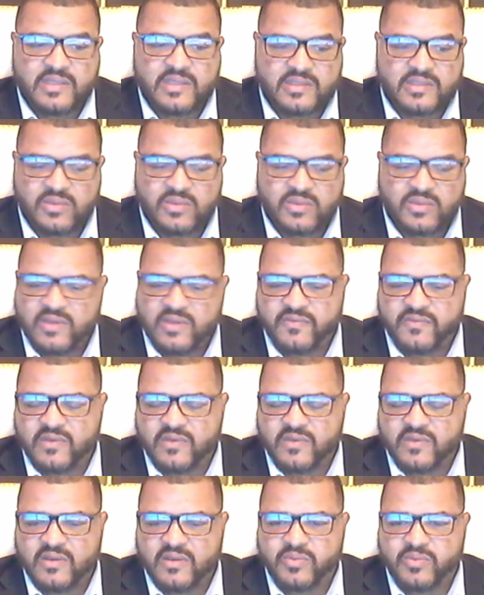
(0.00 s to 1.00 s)
It's a
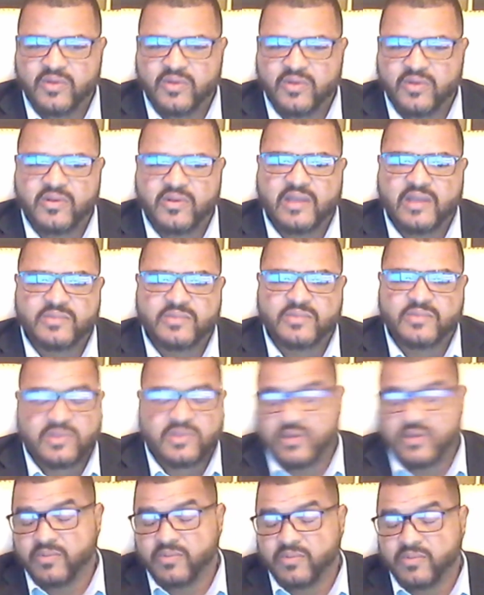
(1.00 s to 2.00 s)
3-4-year program,
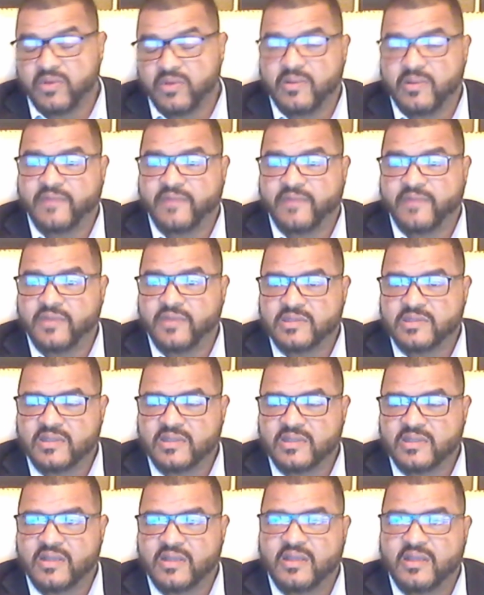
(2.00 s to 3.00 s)
2-year program. I
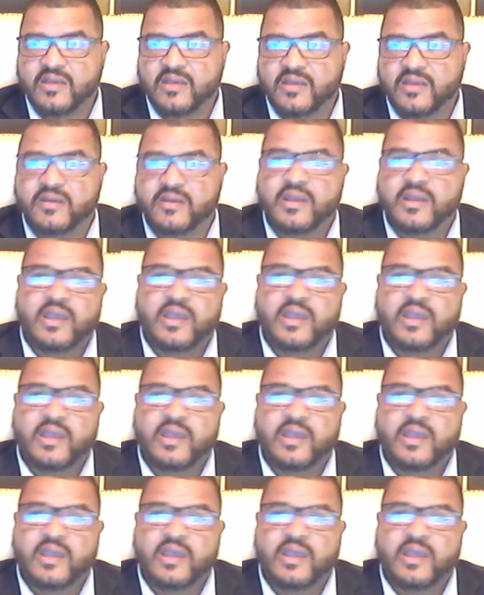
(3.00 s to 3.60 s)
finished it in a year.